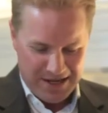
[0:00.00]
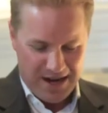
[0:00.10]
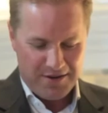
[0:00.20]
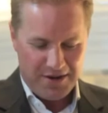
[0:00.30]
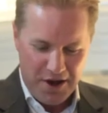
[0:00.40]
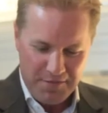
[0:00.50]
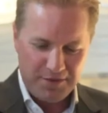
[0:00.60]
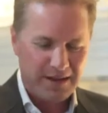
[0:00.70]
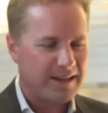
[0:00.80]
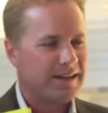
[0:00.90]
Tara, and
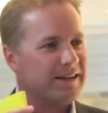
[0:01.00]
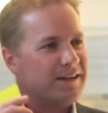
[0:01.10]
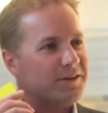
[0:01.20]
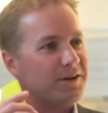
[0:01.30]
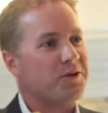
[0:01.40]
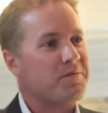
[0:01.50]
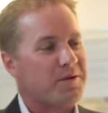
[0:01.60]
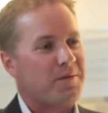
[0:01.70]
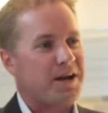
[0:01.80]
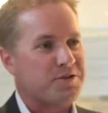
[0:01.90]
hopefully the
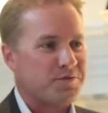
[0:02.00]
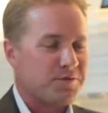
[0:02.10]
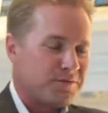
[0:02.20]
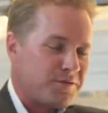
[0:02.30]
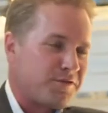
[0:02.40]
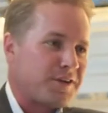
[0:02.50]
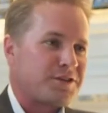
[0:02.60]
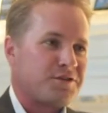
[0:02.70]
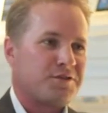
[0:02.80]
Lumia range will fix